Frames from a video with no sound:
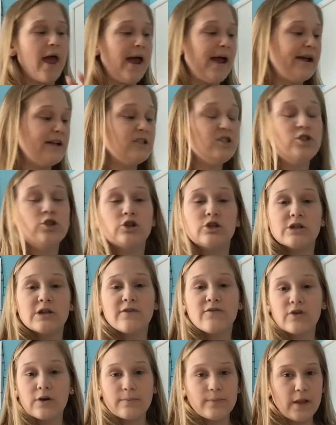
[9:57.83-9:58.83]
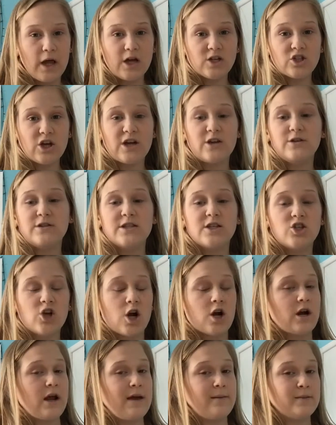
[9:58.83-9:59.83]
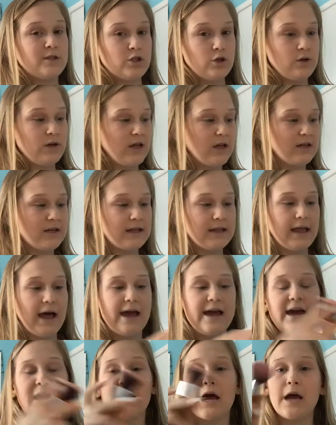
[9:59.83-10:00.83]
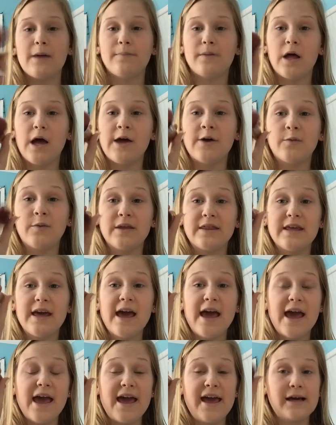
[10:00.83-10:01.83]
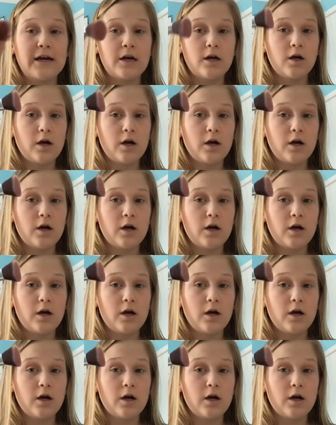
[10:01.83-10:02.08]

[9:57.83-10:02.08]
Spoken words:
And usually for blush, I use the Tarte Amazonian Clay and I apply it with a